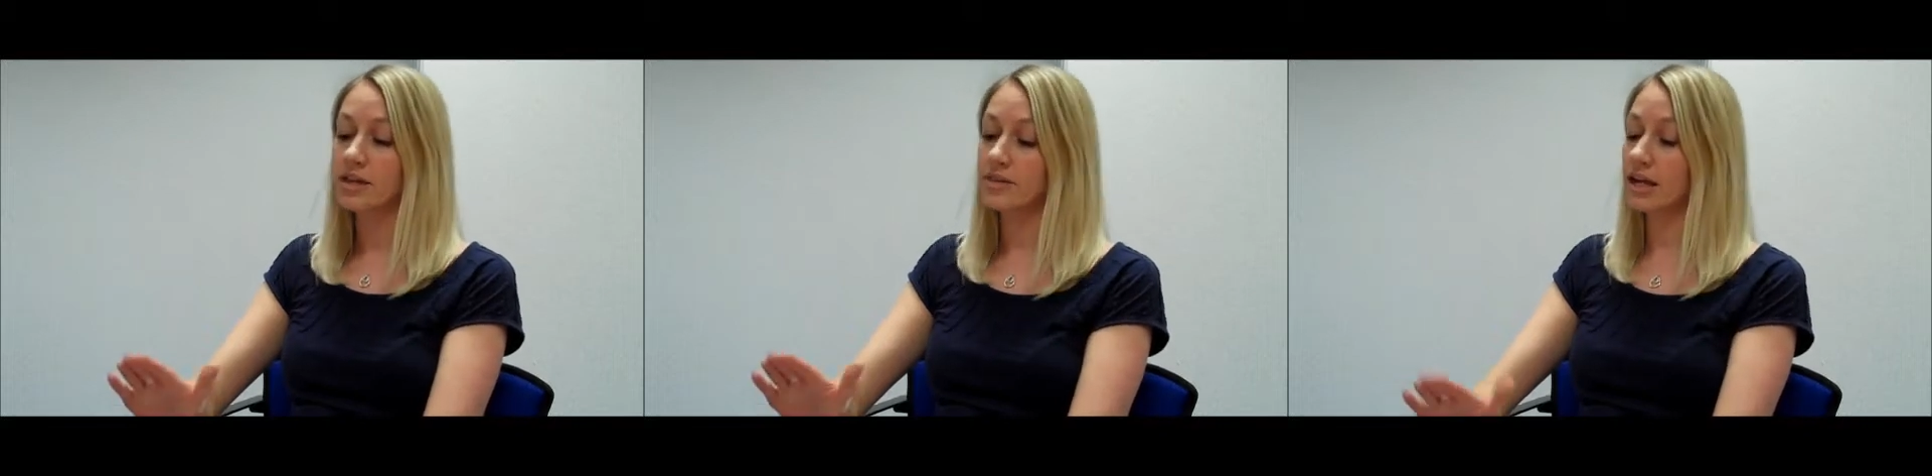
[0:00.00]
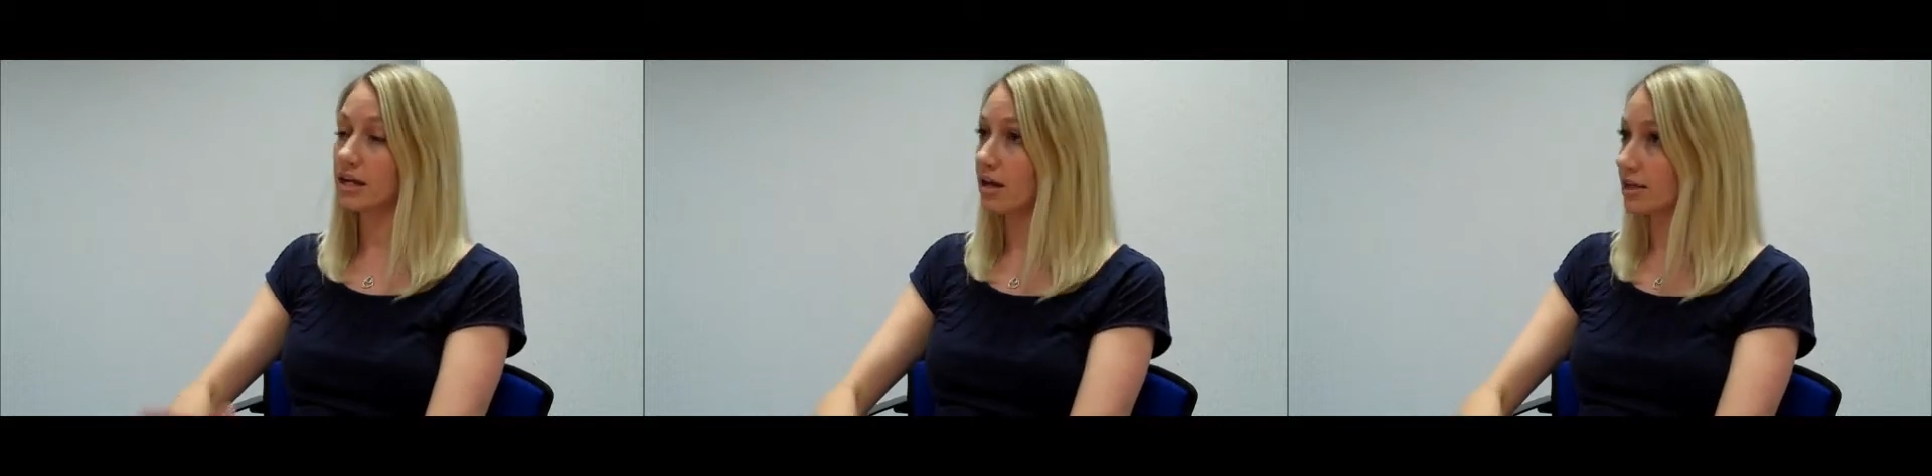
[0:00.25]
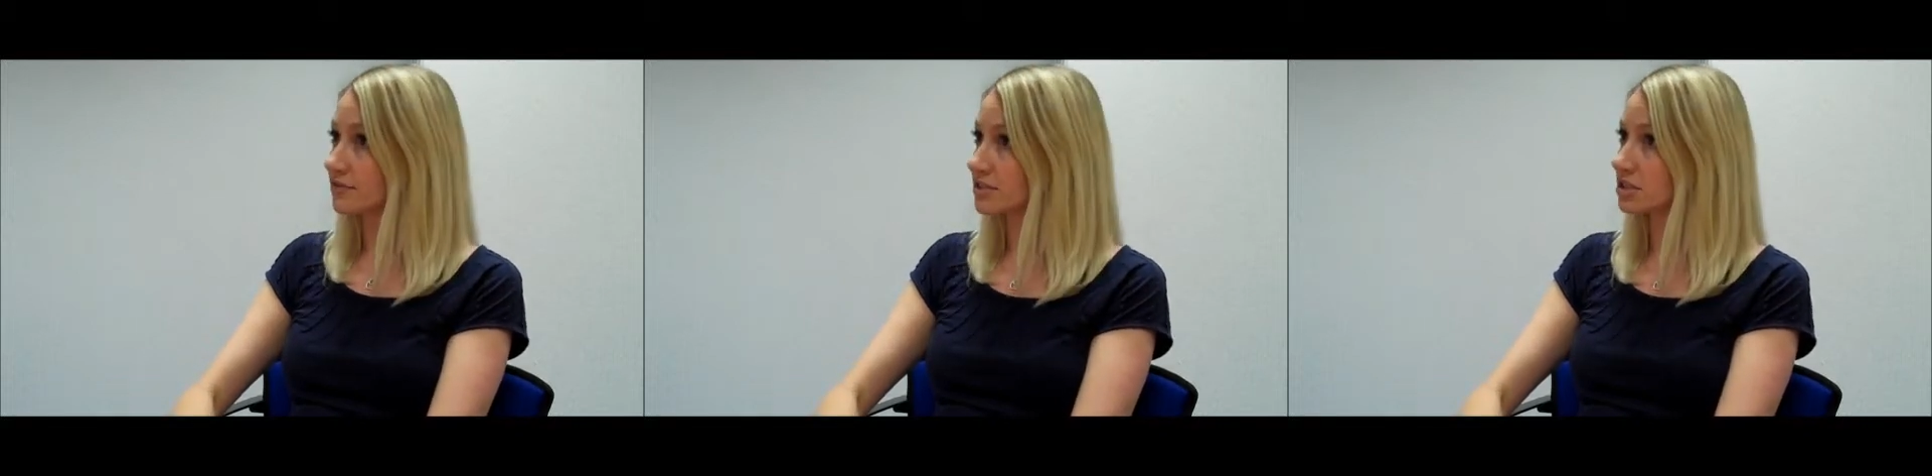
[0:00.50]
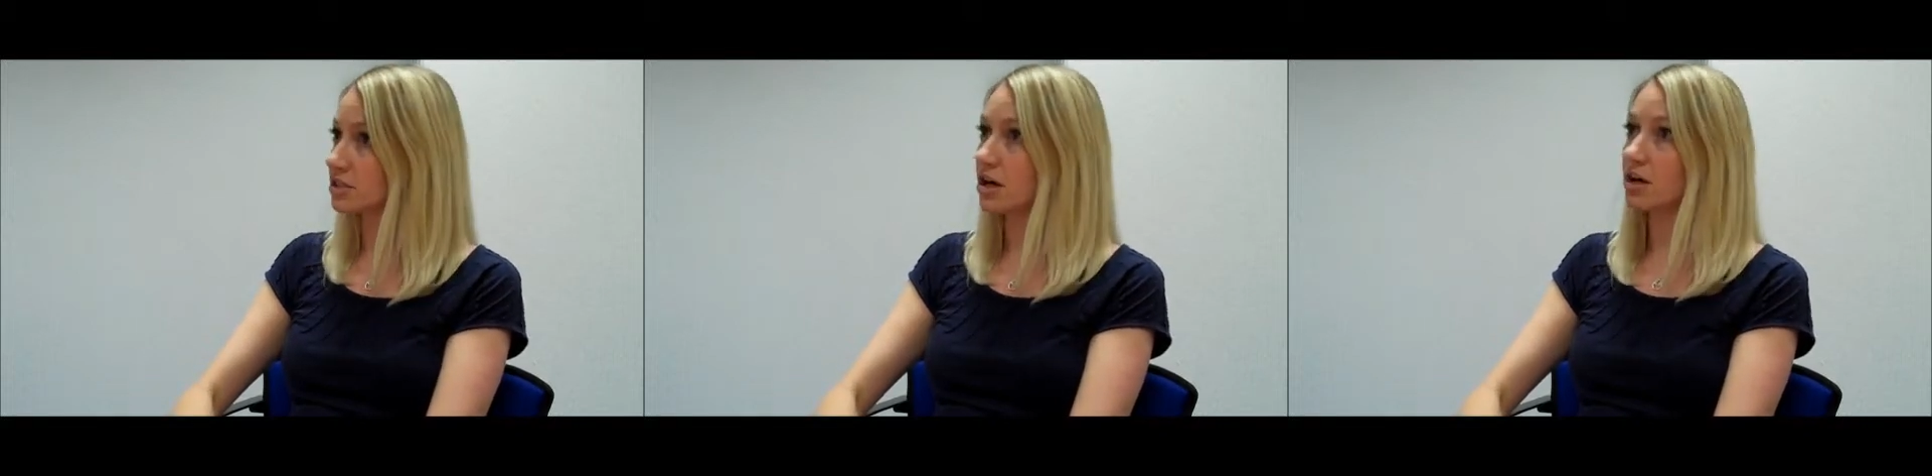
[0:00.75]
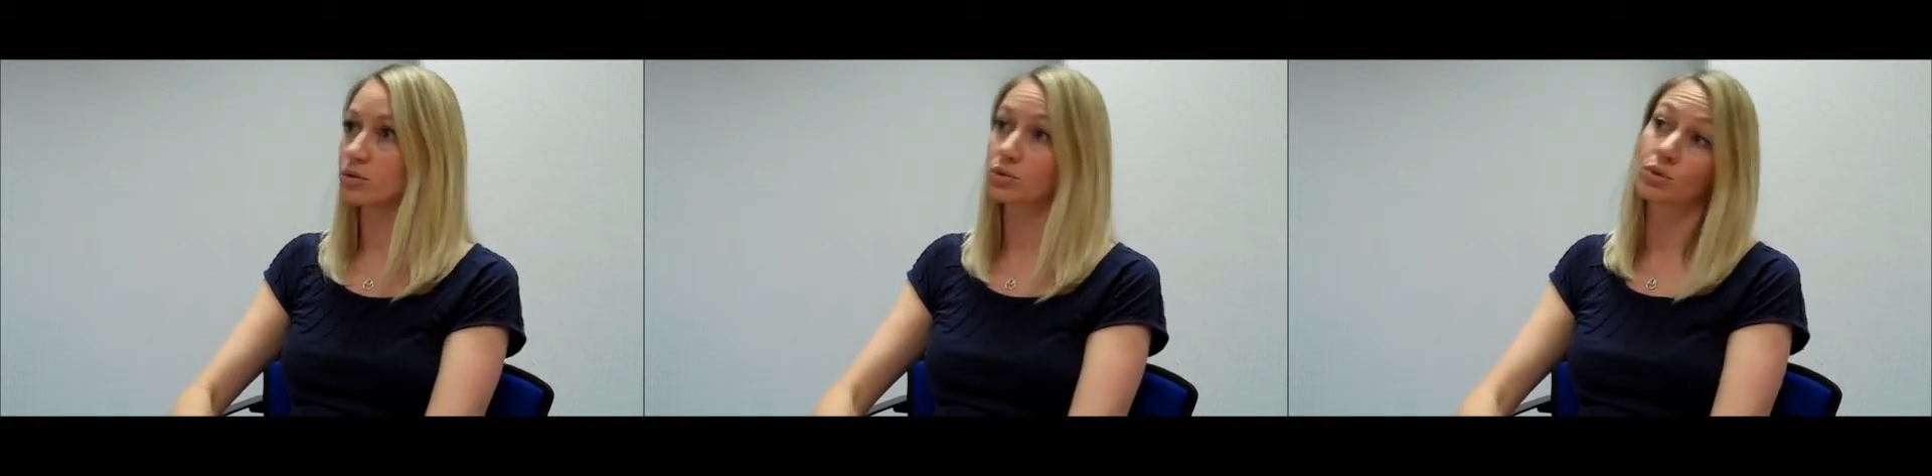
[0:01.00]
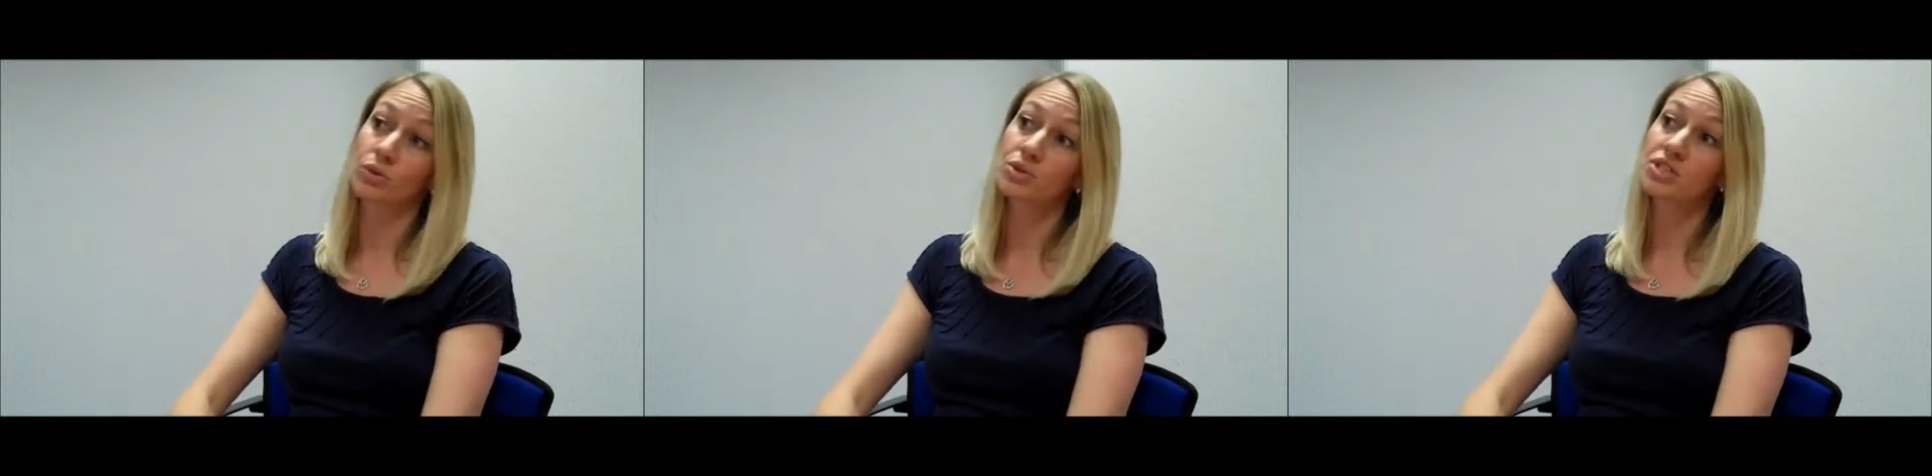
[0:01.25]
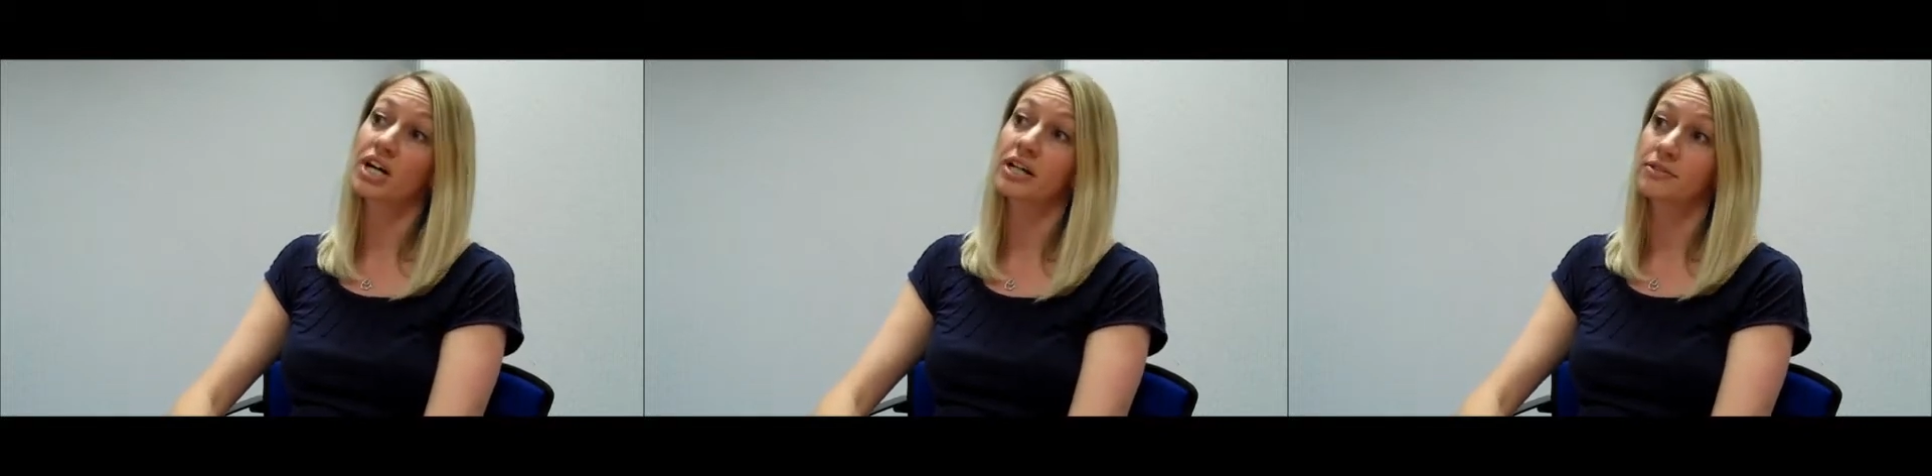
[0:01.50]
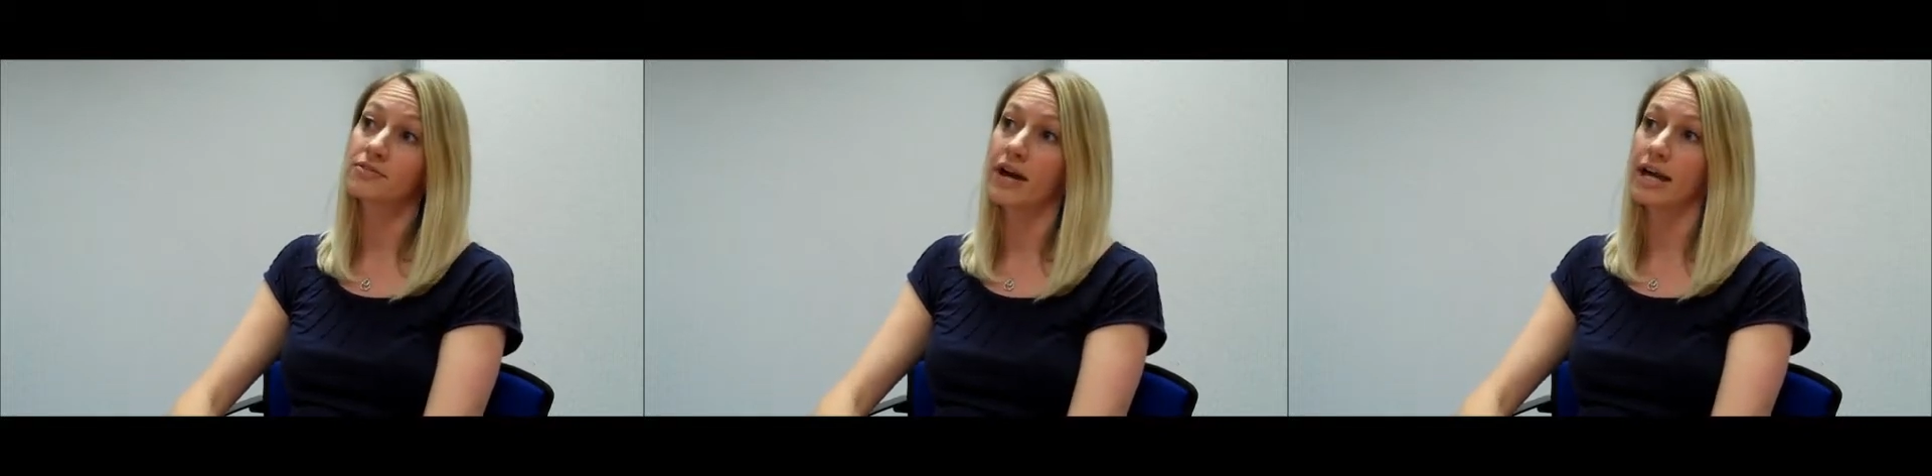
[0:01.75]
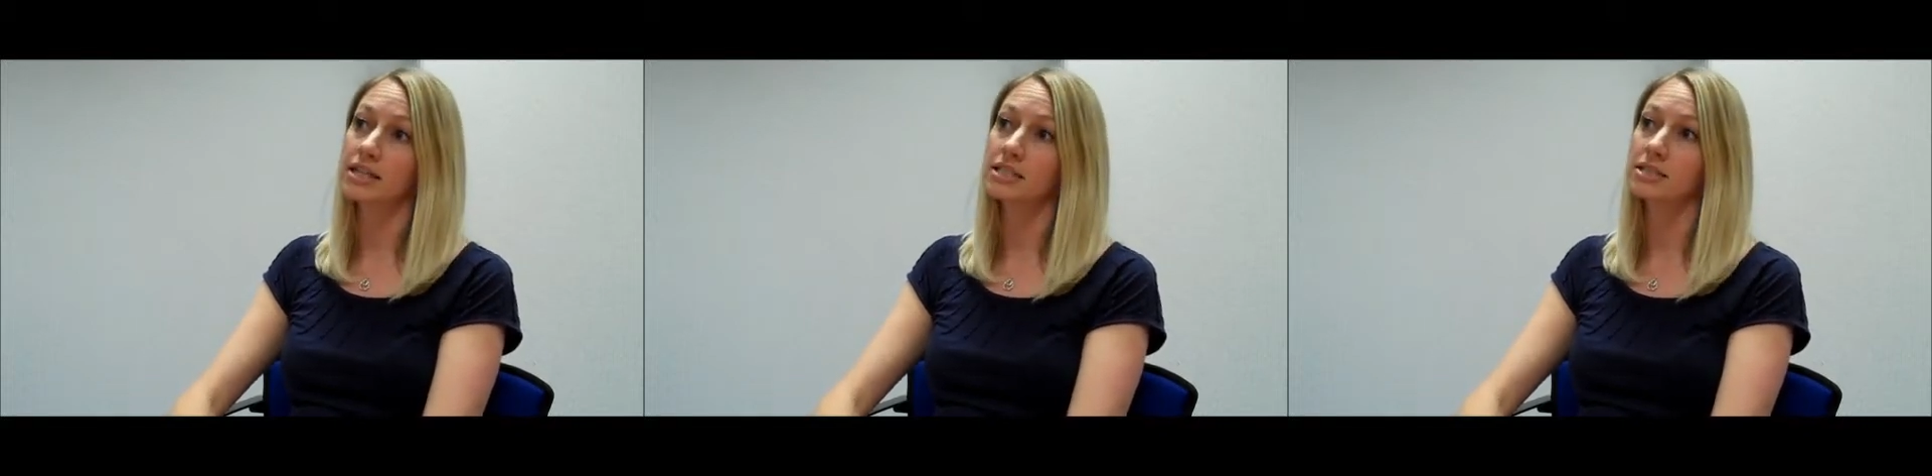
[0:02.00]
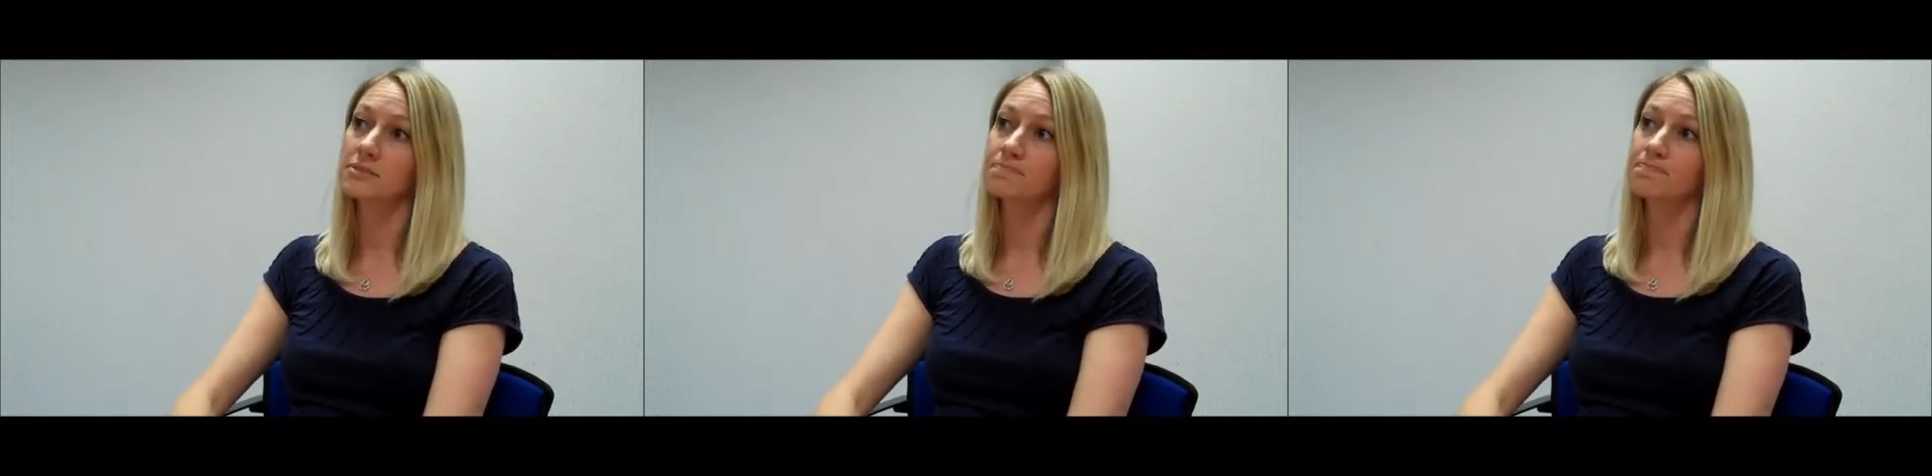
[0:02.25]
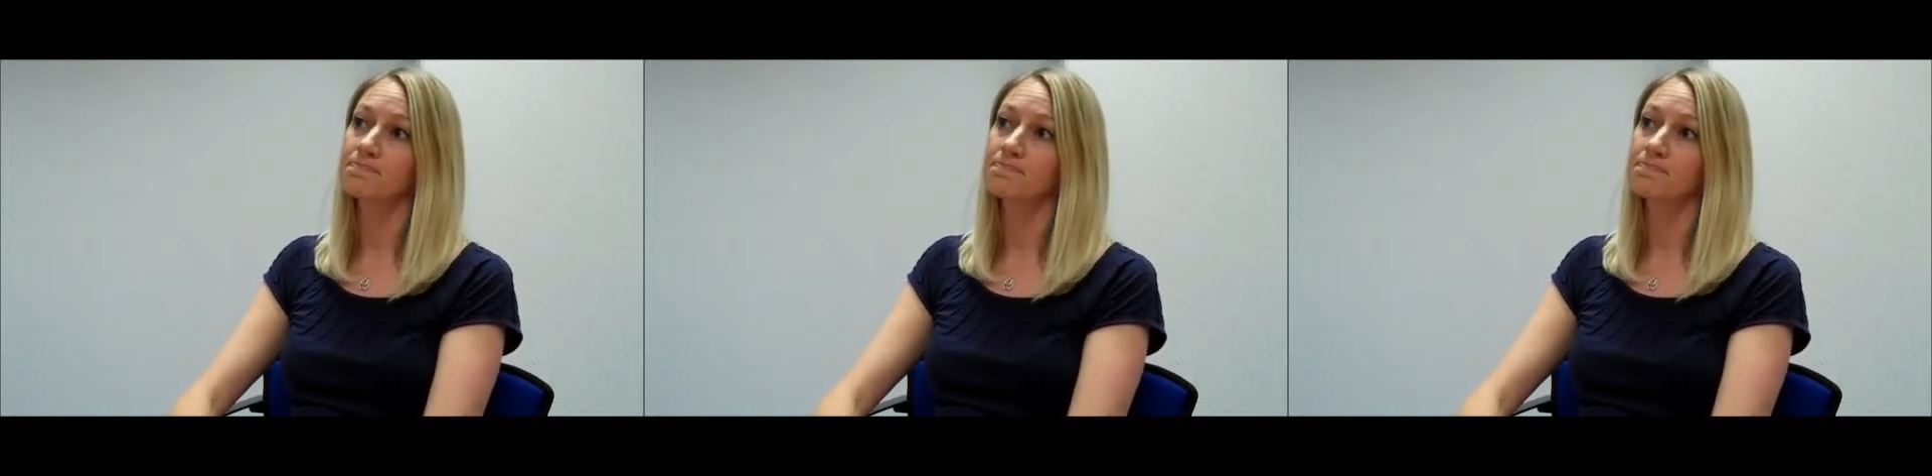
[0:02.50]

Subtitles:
their lifestyle or side effects.